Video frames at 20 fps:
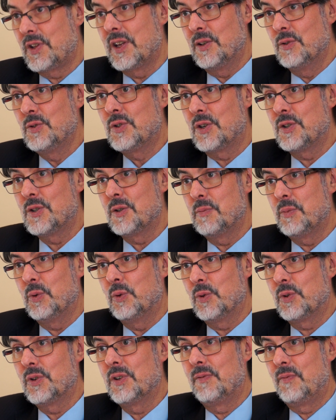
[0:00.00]
they used to
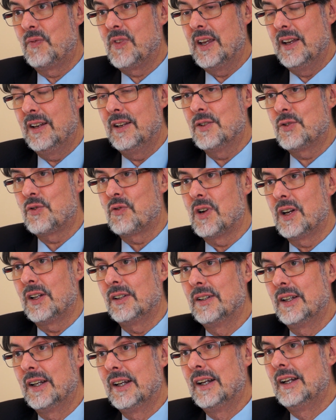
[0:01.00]
support in
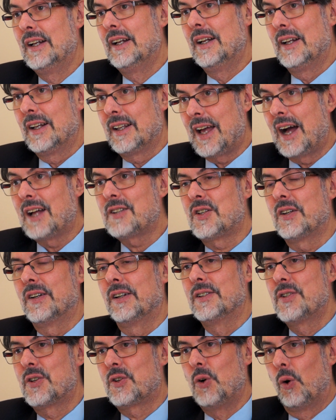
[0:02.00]
Israel.
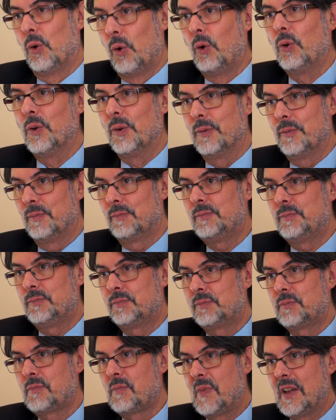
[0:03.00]
Qatar has gone on
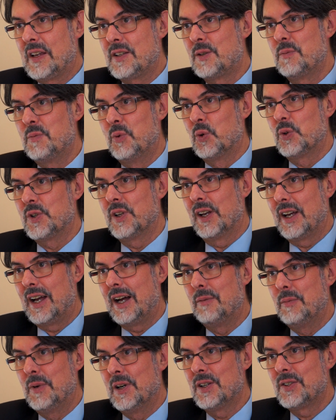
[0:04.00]
supporting
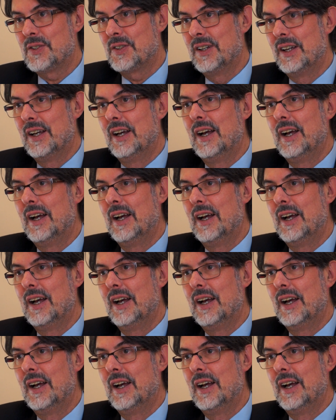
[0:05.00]
Hamas.